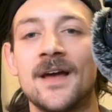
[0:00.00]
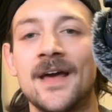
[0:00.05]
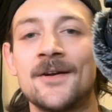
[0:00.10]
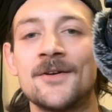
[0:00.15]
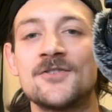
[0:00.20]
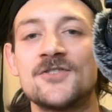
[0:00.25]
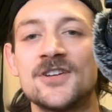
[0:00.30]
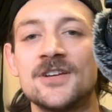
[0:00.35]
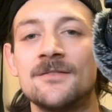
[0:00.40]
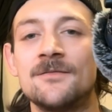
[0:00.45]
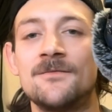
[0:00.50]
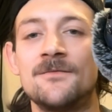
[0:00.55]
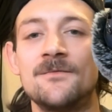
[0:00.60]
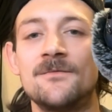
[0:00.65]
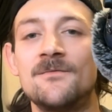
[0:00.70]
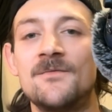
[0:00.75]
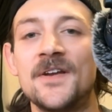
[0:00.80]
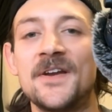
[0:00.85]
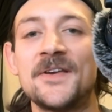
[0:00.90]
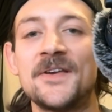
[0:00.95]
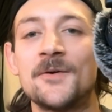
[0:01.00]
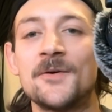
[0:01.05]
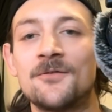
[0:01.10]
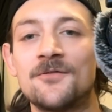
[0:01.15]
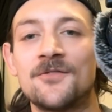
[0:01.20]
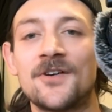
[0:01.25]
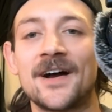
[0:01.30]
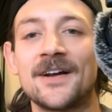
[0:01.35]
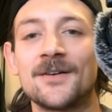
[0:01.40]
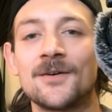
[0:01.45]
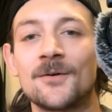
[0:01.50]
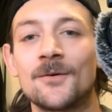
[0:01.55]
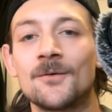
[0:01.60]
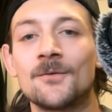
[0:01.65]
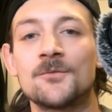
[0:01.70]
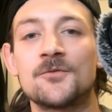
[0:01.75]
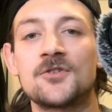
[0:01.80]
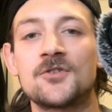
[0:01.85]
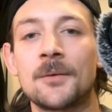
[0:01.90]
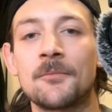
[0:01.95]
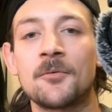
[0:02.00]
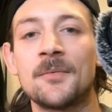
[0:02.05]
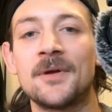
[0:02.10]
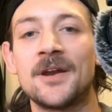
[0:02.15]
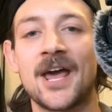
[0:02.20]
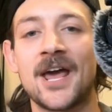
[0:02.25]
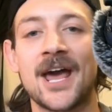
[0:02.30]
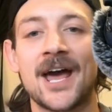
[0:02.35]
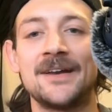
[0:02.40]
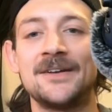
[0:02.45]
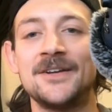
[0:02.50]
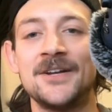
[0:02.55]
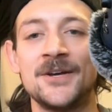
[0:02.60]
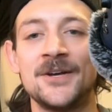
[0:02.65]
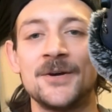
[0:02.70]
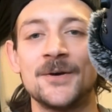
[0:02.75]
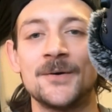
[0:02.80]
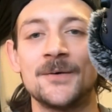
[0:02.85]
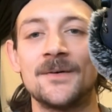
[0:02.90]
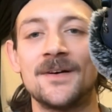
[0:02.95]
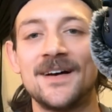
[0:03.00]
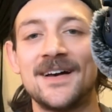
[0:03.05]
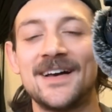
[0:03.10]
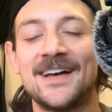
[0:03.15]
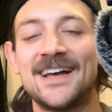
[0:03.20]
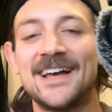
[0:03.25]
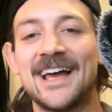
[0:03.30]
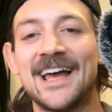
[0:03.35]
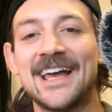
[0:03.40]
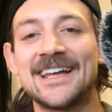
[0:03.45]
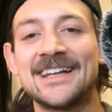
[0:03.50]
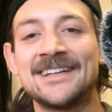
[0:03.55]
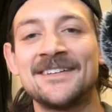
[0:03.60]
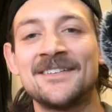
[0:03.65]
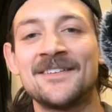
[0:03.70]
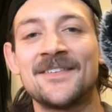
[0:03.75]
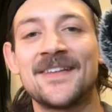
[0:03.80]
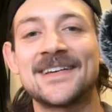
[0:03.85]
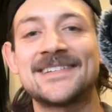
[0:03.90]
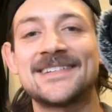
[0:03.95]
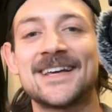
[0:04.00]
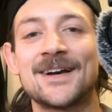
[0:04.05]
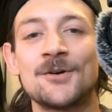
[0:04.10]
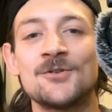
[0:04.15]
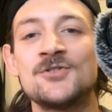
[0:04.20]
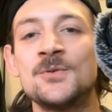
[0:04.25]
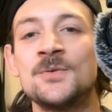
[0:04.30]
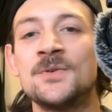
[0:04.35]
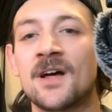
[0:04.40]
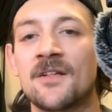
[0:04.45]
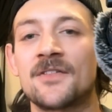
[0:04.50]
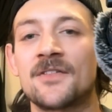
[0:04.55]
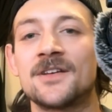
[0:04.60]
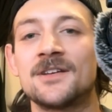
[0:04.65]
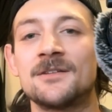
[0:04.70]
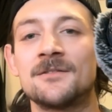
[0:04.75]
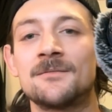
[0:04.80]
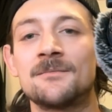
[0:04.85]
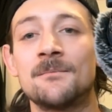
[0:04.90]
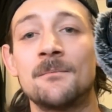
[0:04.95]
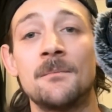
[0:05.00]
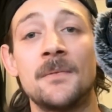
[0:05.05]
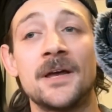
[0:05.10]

Energy Video Final, Supplement Ad New, and that tells you nothing.